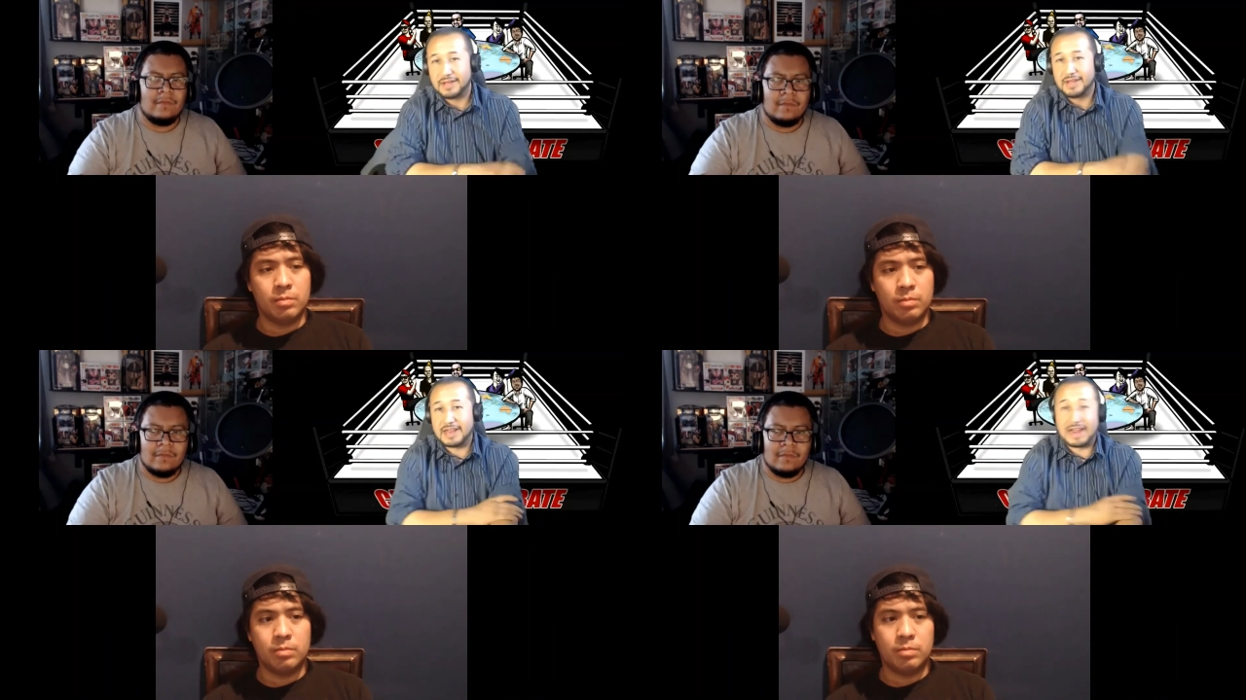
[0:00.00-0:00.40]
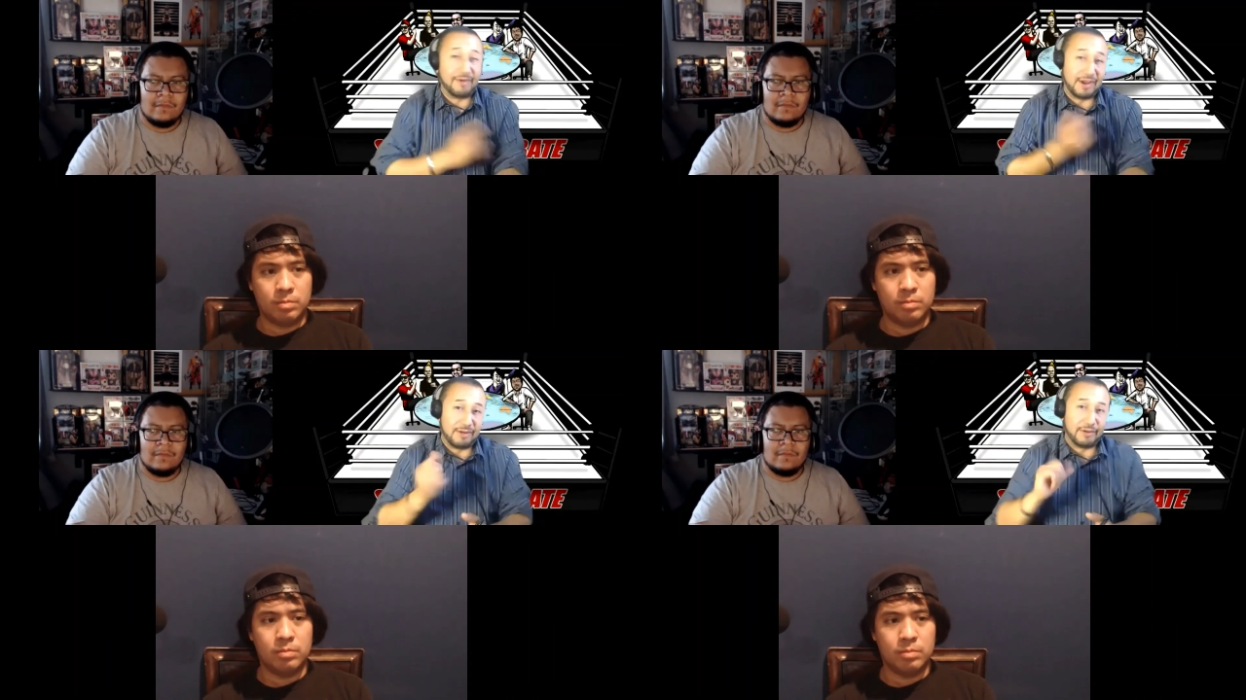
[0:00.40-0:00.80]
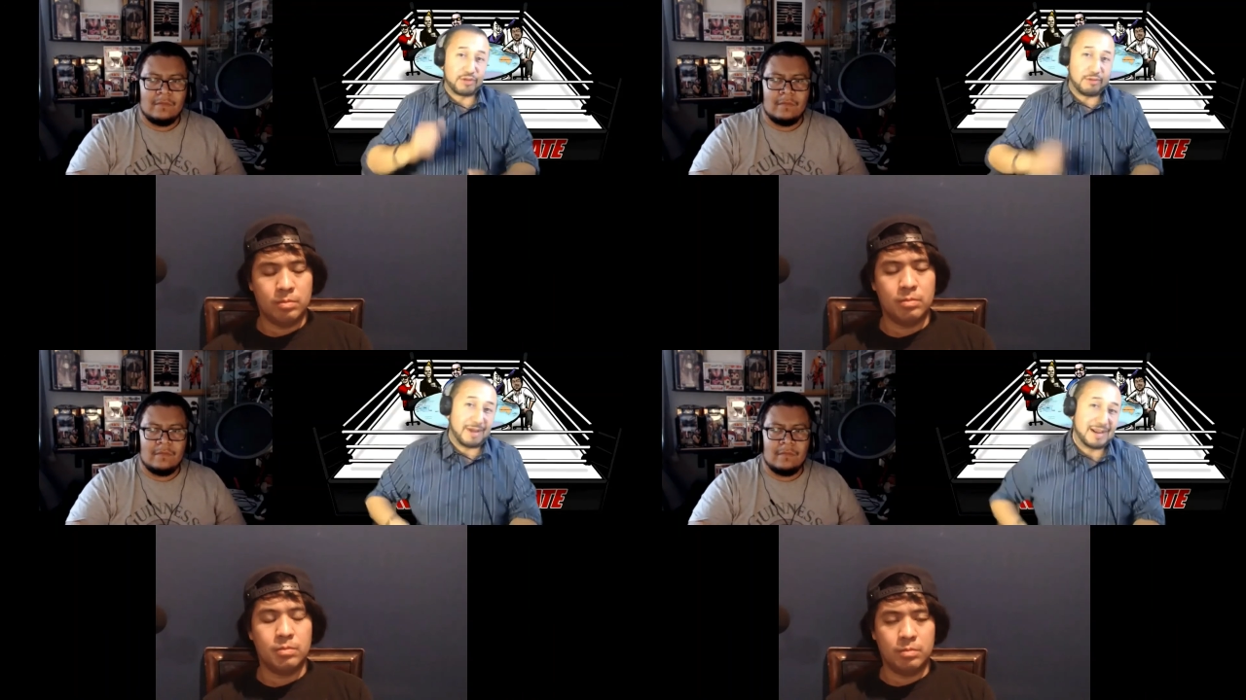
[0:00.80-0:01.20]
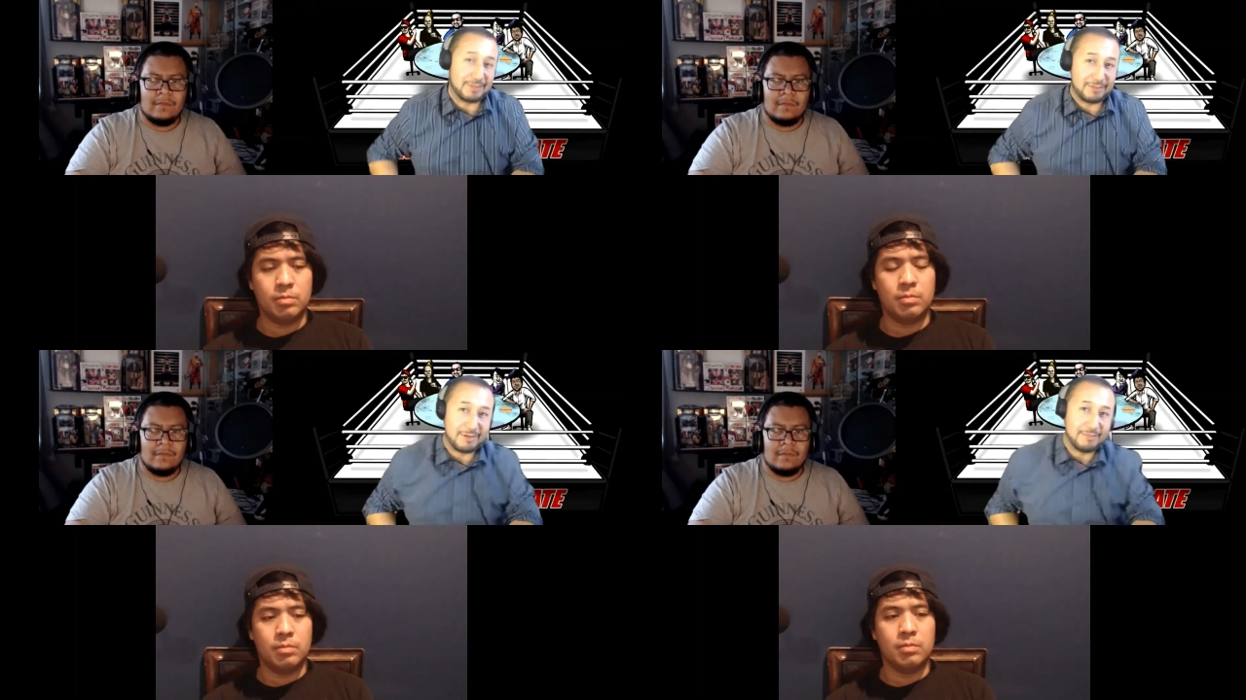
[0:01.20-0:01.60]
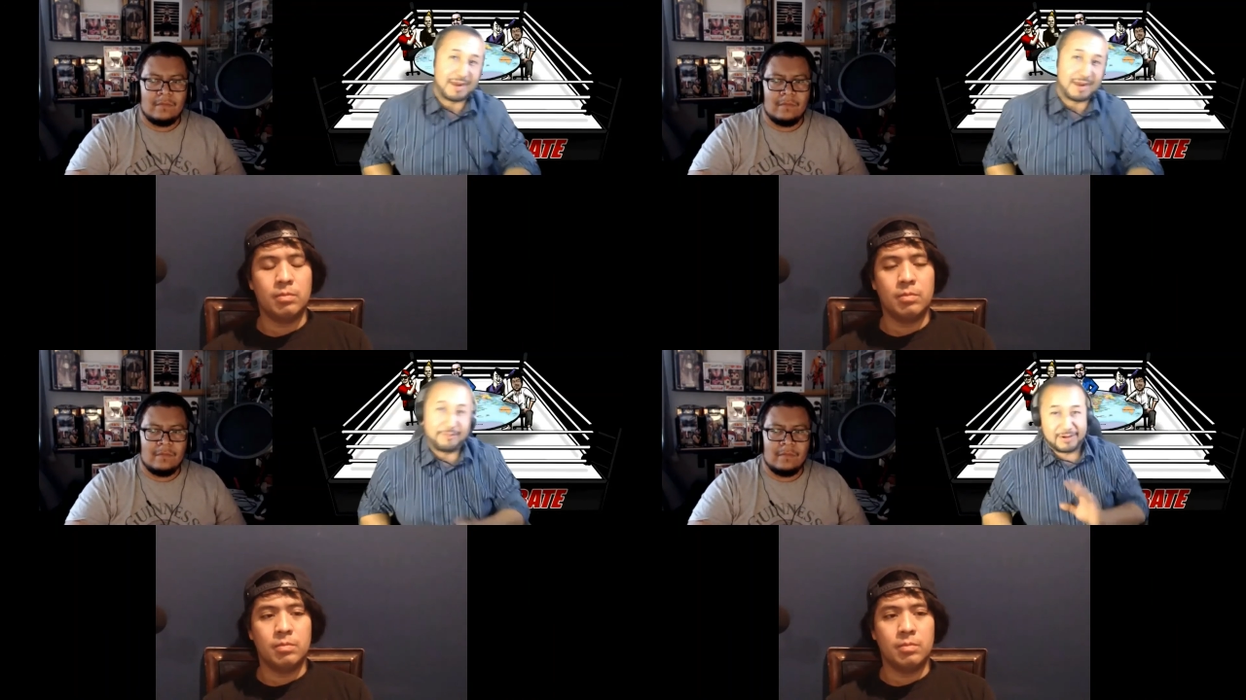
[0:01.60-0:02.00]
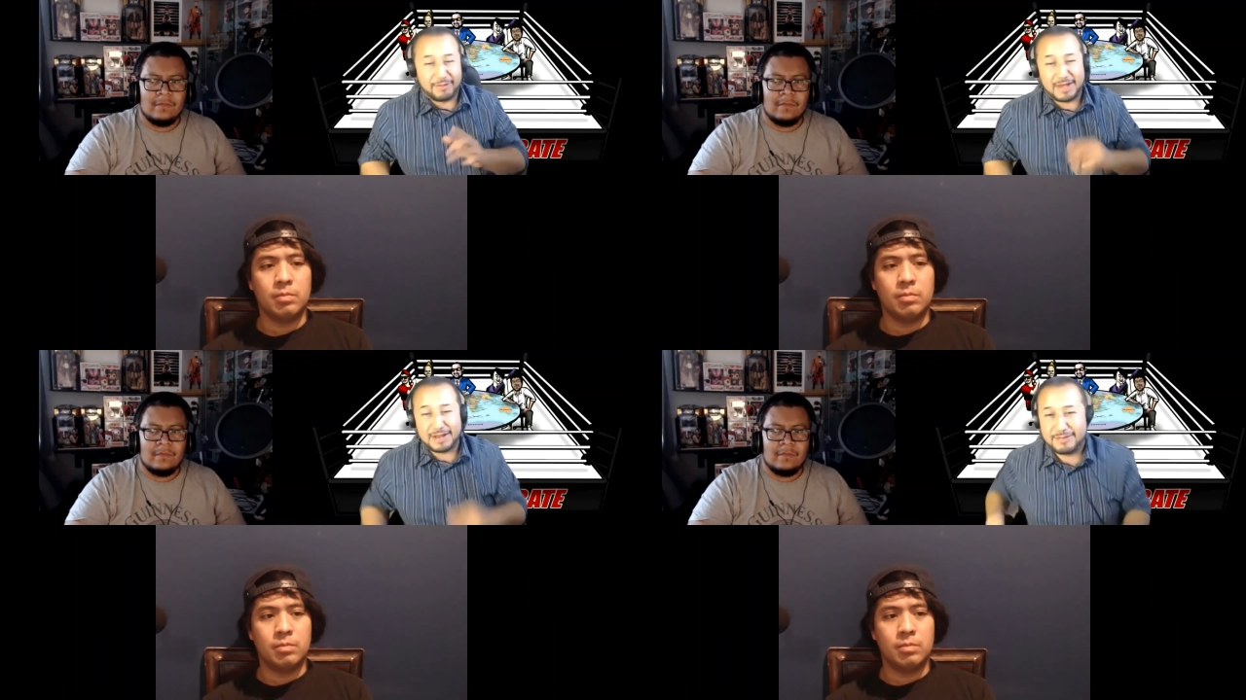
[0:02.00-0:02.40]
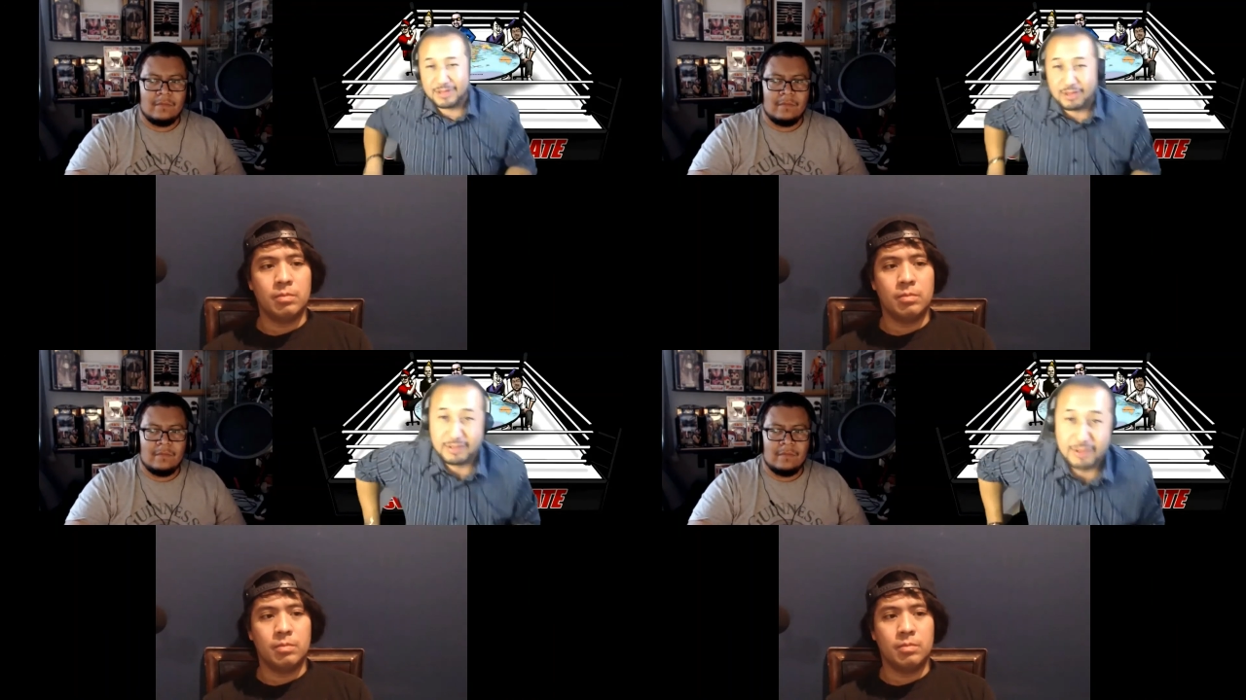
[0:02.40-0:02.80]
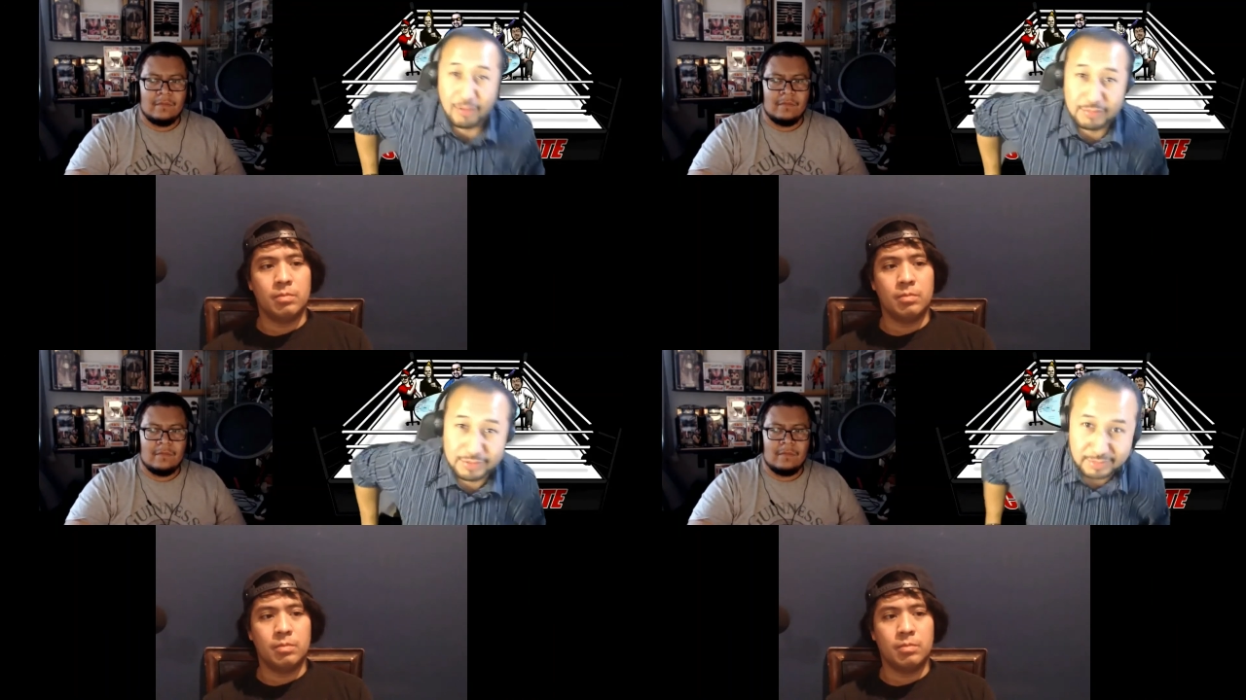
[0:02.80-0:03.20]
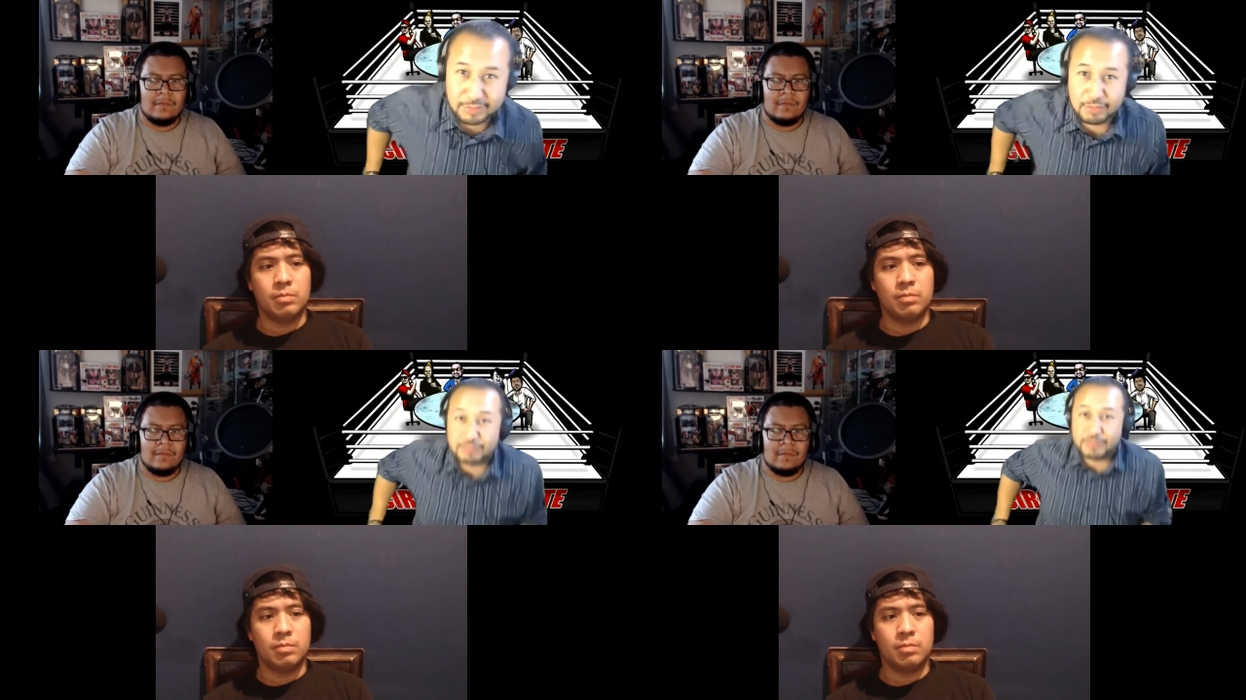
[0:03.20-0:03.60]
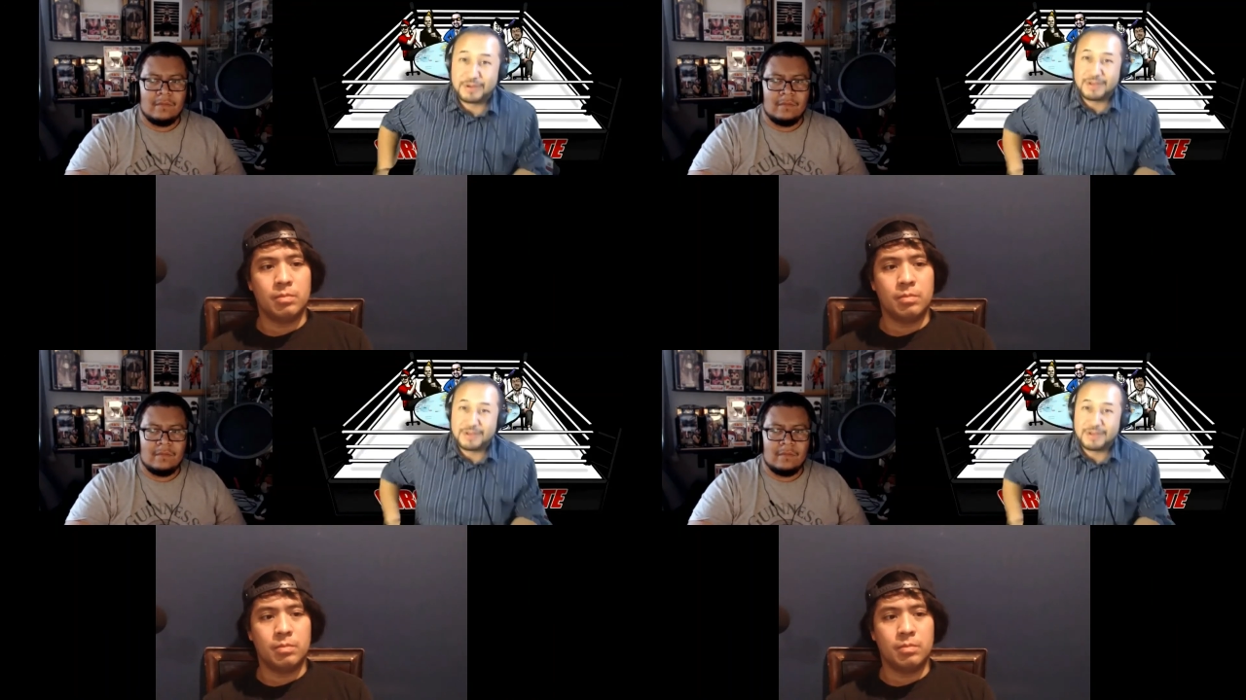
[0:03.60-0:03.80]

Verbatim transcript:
Speaker 1: And I already know which one's my number one, but I'm gonna wait until the whole season's over.